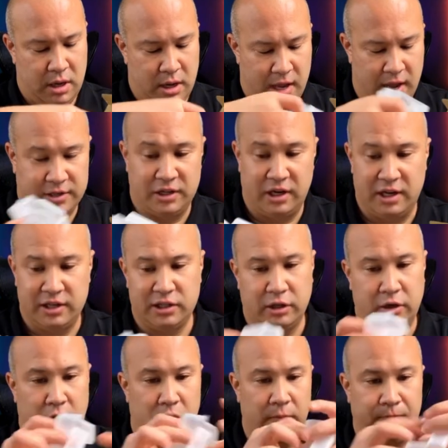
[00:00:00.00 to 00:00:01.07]
Has a nice
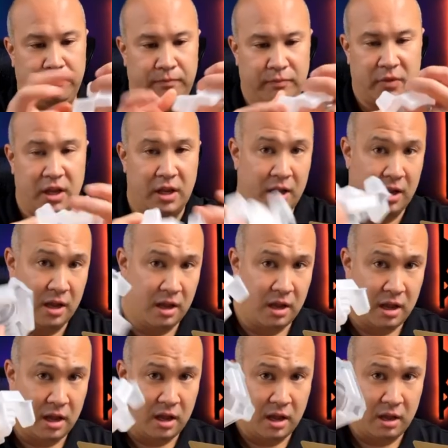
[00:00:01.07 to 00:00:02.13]
little
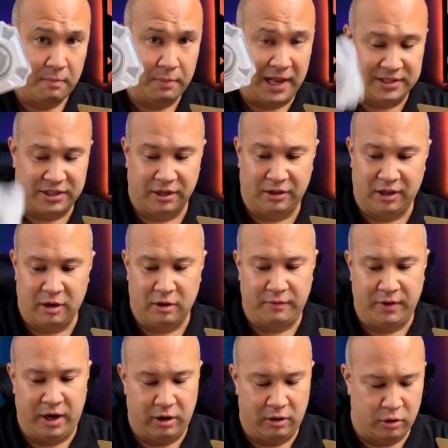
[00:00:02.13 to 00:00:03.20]
plastic thing over
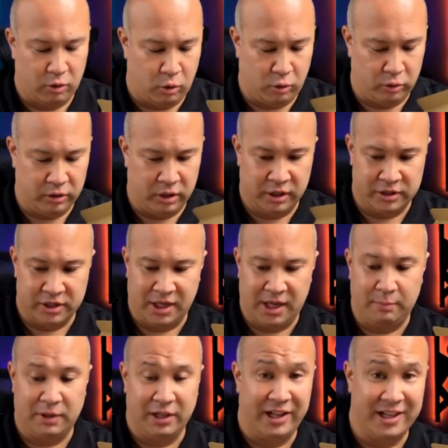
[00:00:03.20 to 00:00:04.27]
here to hold uh, to
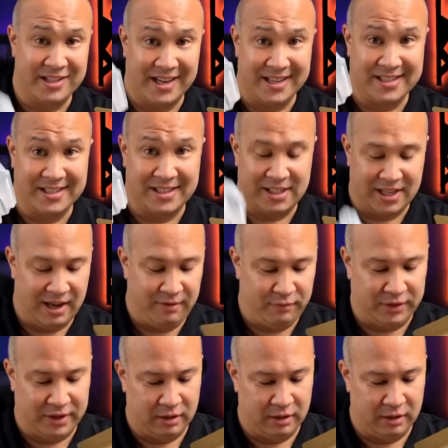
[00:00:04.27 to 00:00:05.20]
keep the lens nice and safe